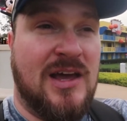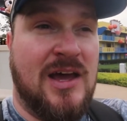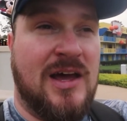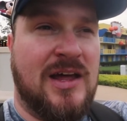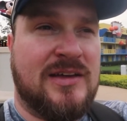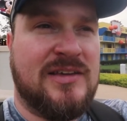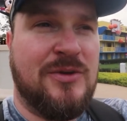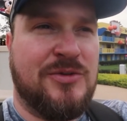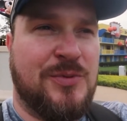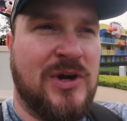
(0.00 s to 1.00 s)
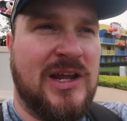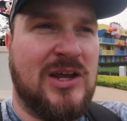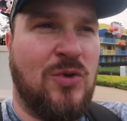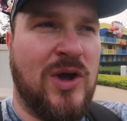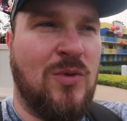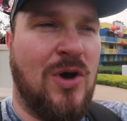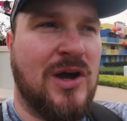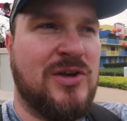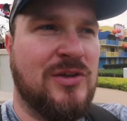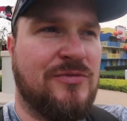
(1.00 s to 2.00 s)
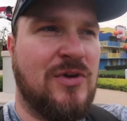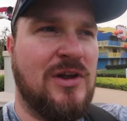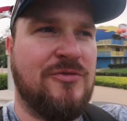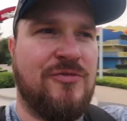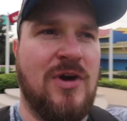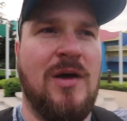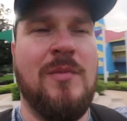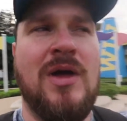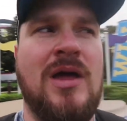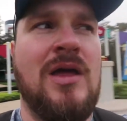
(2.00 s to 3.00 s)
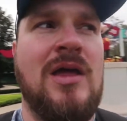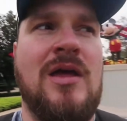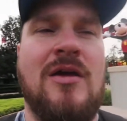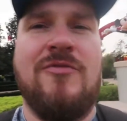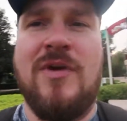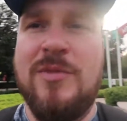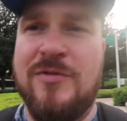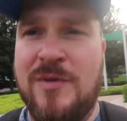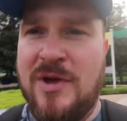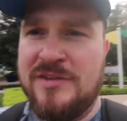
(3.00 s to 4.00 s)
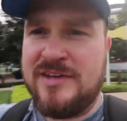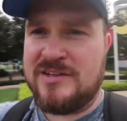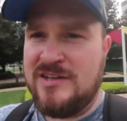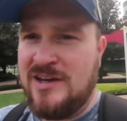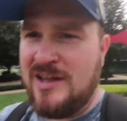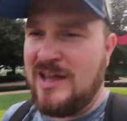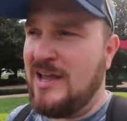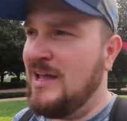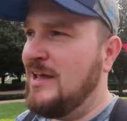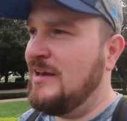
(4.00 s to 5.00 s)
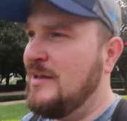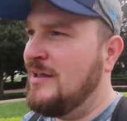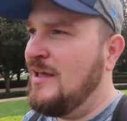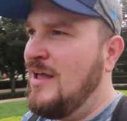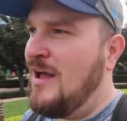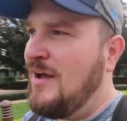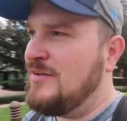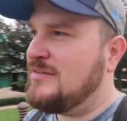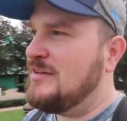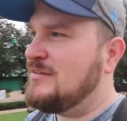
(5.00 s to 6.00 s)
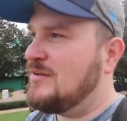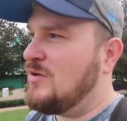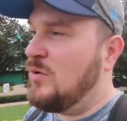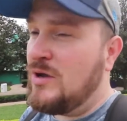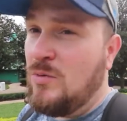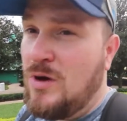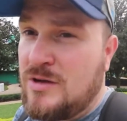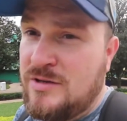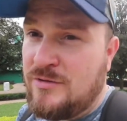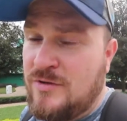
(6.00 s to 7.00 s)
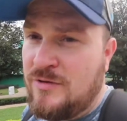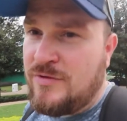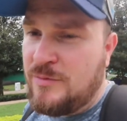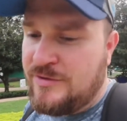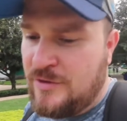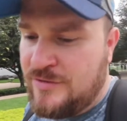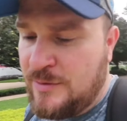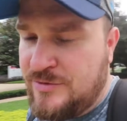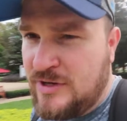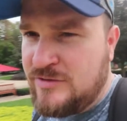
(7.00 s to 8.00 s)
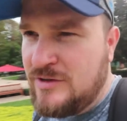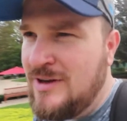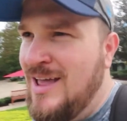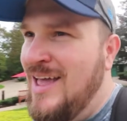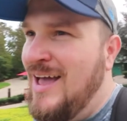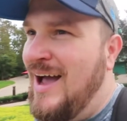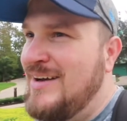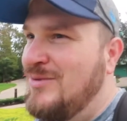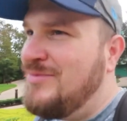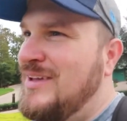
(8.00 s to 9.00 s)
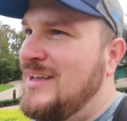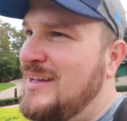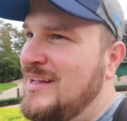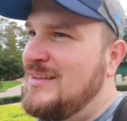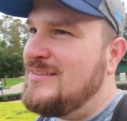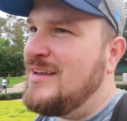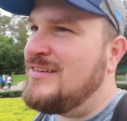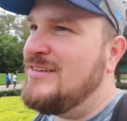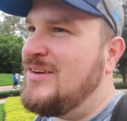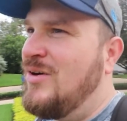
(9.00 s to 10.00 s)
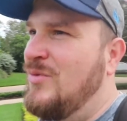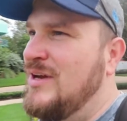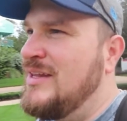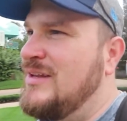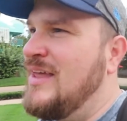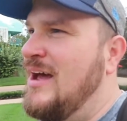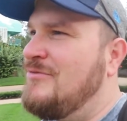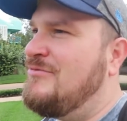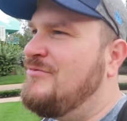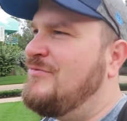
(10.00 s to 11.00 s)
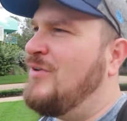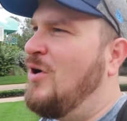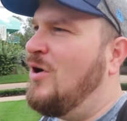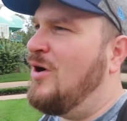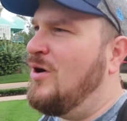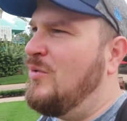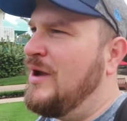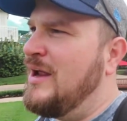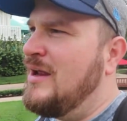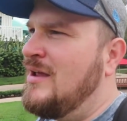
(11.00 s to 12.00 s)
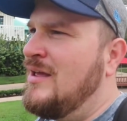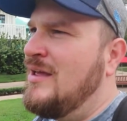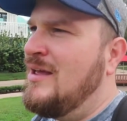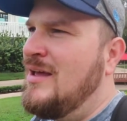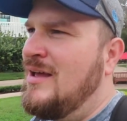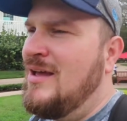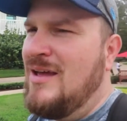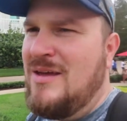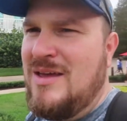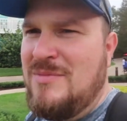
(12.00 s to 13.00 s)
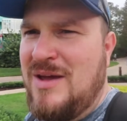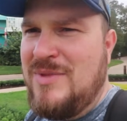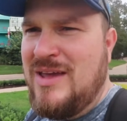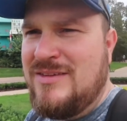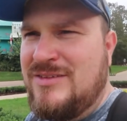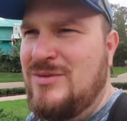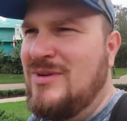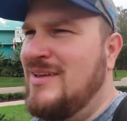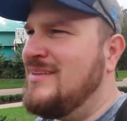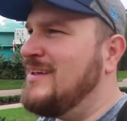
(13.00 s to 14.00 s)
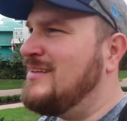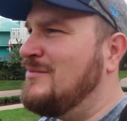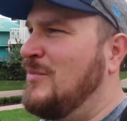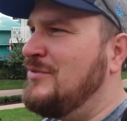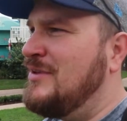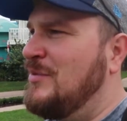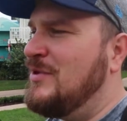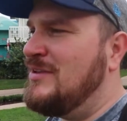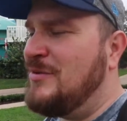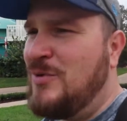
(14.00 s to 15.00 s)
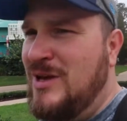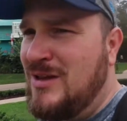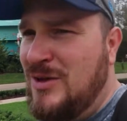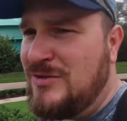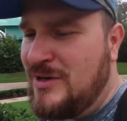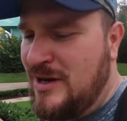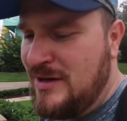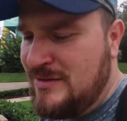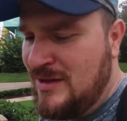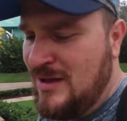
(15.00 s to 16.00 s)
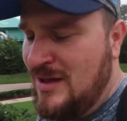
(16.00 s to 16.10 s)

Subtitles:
Like I said, it was pretty quick walk to the front from the football section, and obviously it's a quick walk to the front from the Surf's Up section. I don't think any of these sections are really that far away. It might be most of the buildings are pretty close here, guys.